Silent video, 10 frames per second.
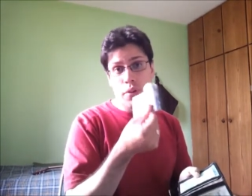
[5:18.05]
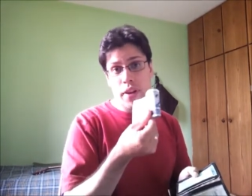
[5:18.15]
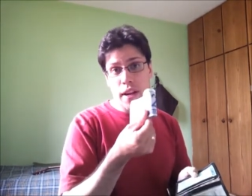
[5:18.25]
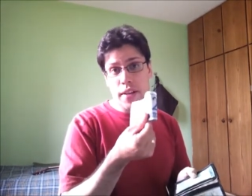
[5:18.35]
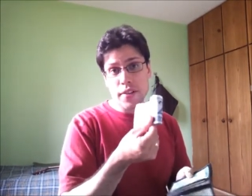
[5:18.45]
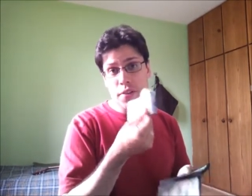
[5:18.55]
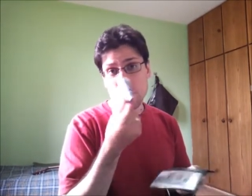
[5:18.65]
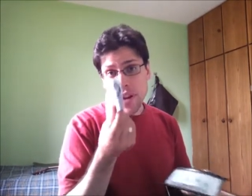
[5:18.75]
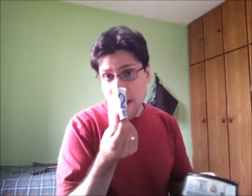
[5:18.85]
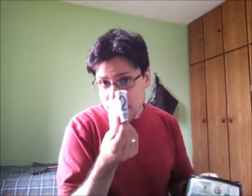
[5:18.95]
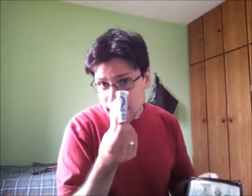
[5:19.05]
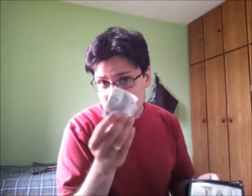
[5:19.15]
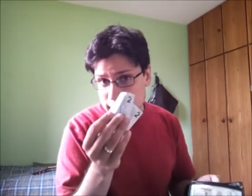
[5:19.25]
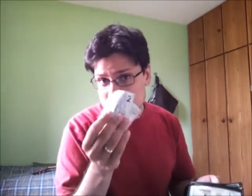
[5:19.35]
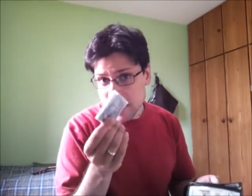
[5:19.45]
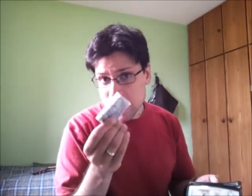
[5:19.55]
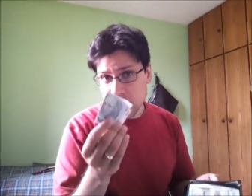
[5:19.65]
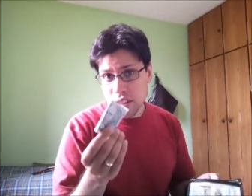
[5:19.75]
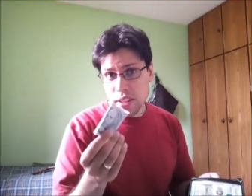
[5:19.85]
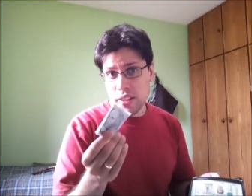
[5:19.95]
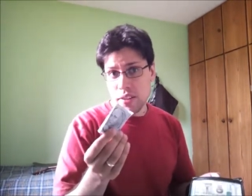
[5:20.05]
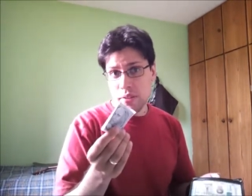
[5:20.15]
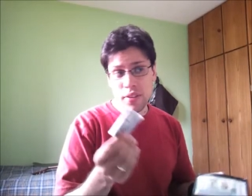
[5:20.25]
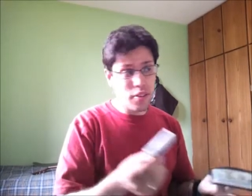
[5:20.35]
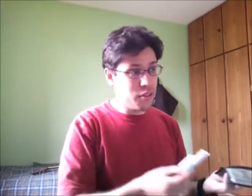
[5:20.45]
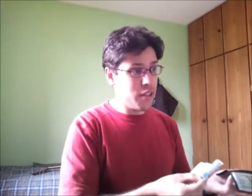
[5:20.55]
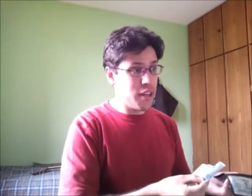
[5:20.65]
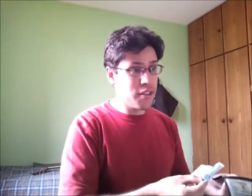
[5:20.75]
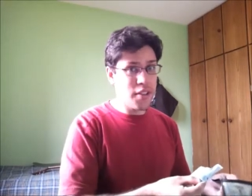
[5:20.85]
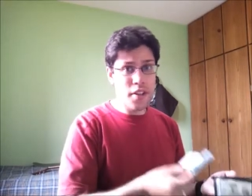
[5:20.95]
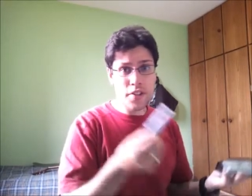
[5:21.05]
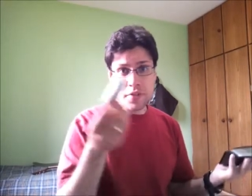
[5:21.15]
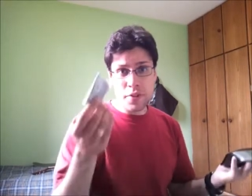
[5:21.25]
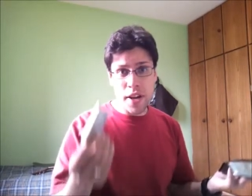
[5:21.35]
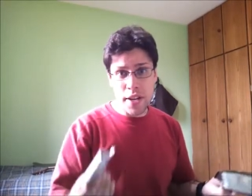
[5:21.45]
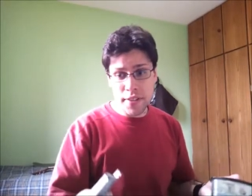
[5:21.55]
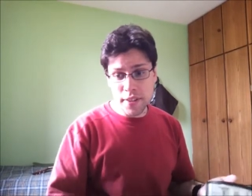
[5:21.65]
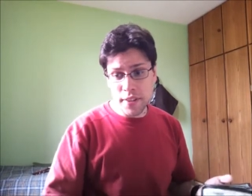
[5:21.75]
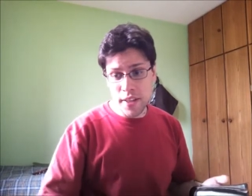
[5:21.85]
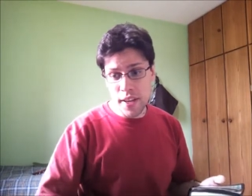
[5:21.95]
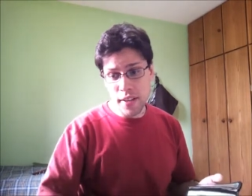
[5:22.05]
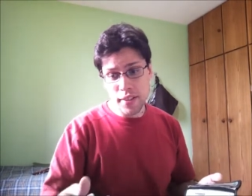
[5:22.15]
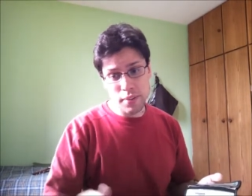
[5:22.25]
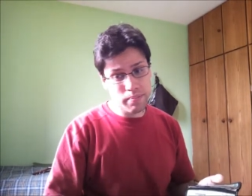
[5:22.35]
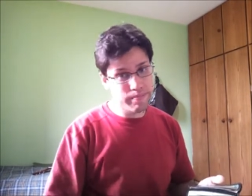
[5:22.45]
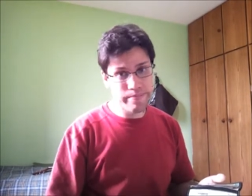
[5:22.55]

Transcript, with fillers: Reais. Reais in United States, reais in Canada.